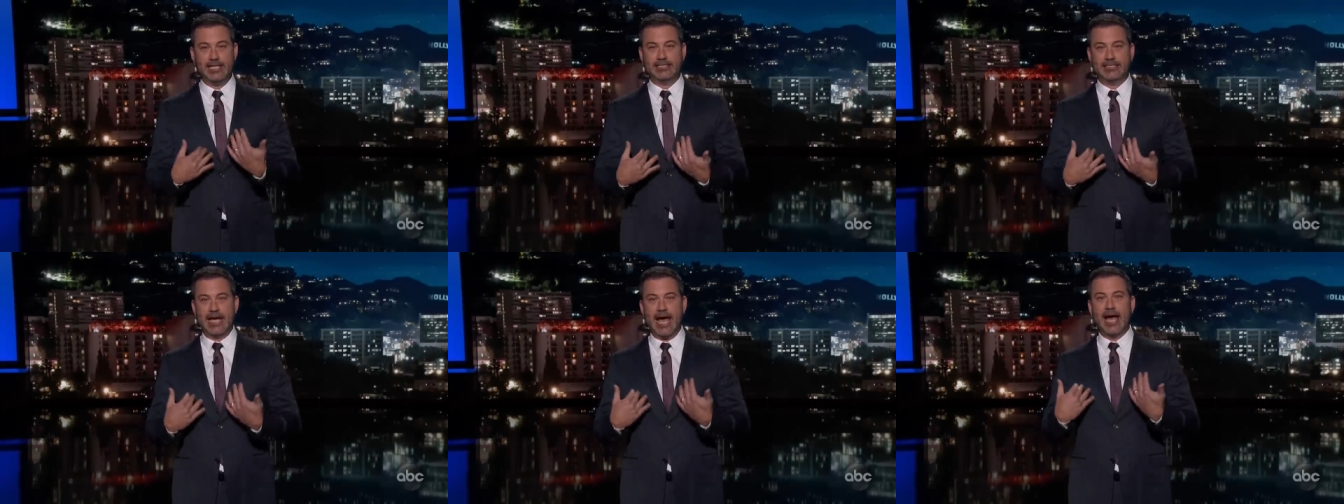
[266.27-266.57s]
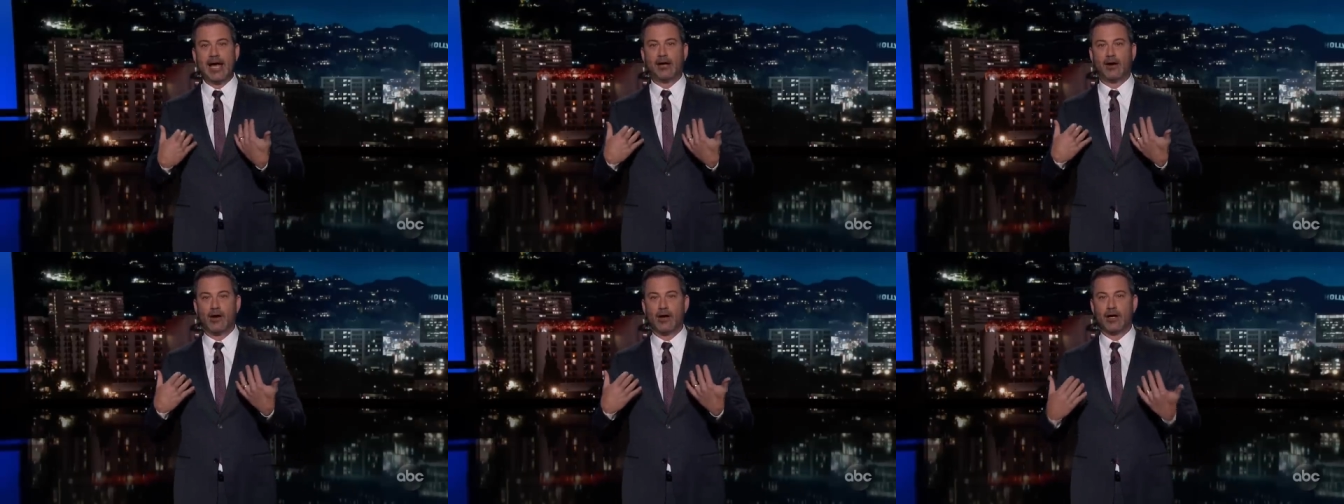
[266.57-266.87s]

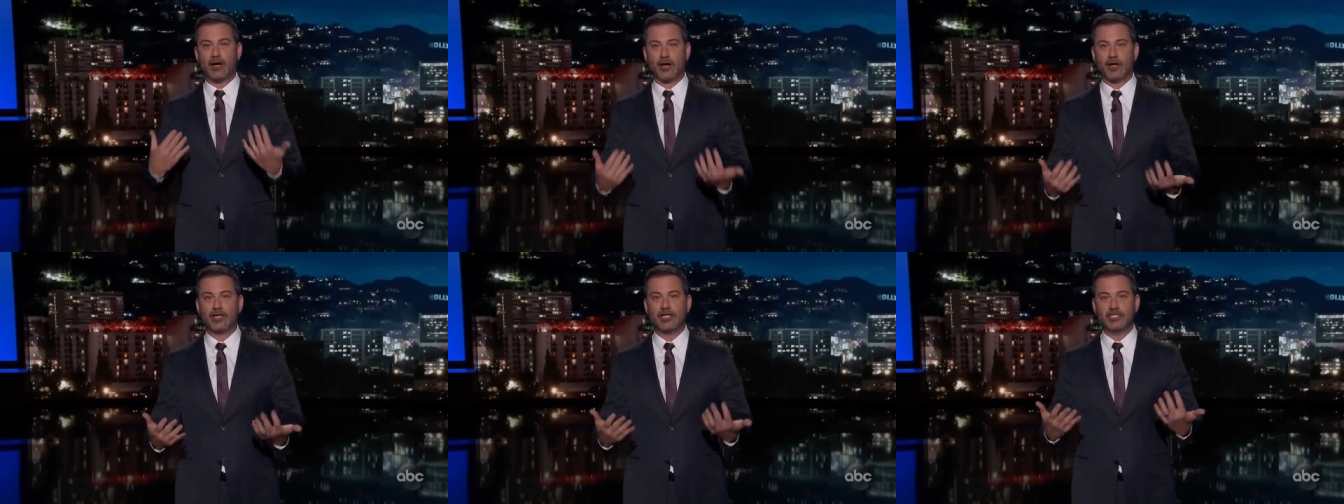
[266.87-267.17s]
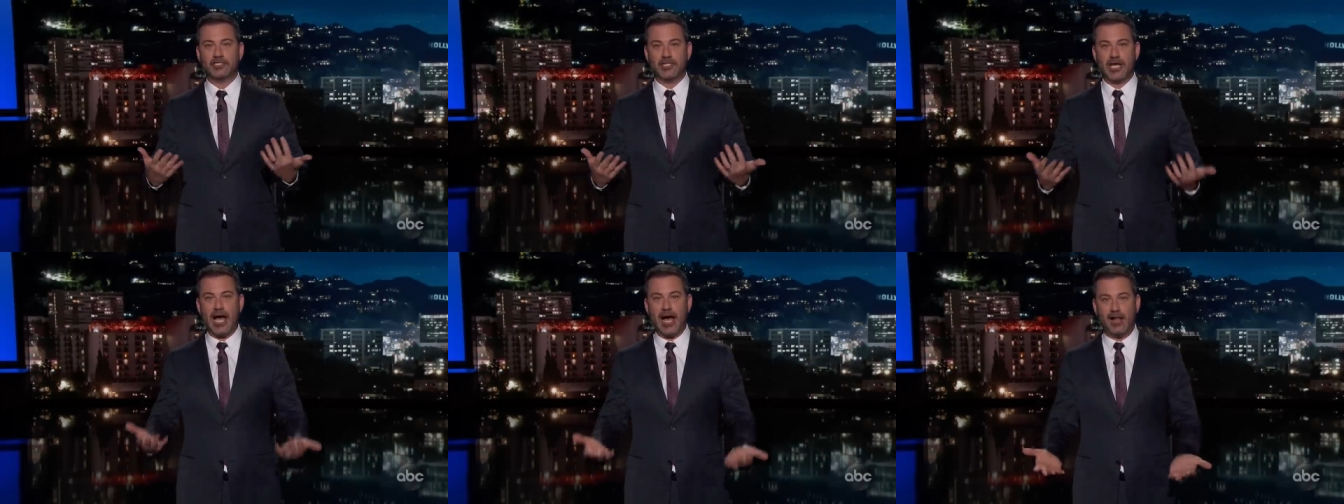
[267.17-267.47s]
attack our
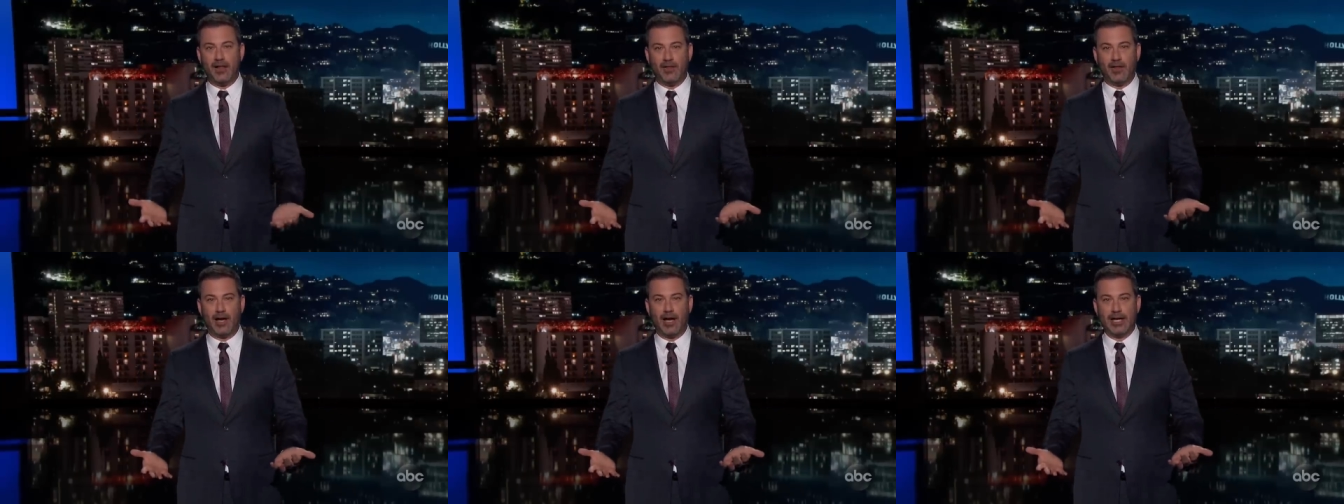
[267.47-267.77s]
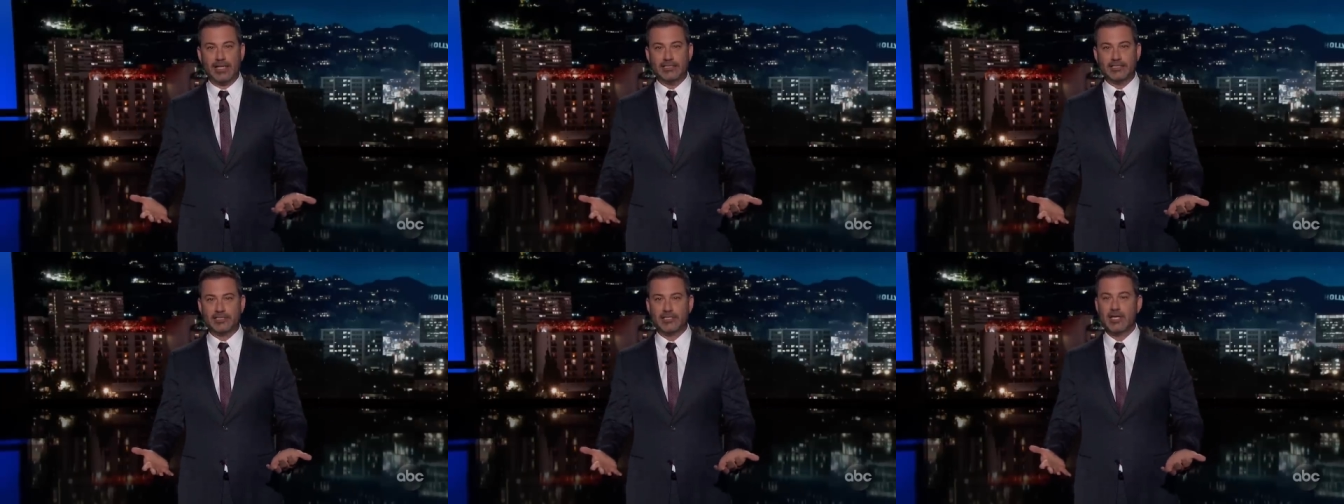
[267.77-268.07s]
Kurdish
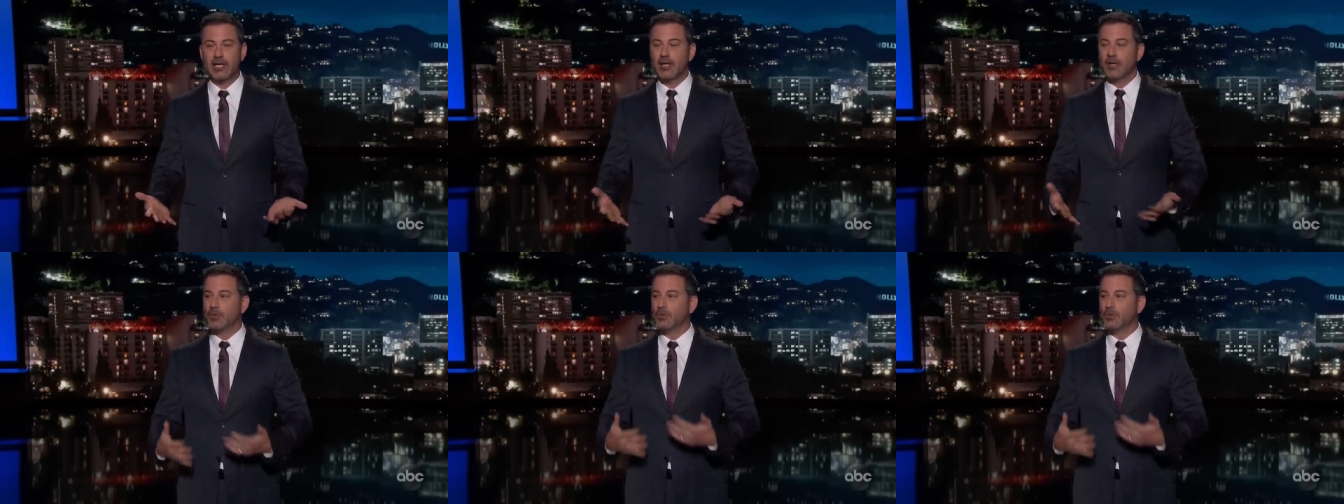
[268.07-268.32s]
allies,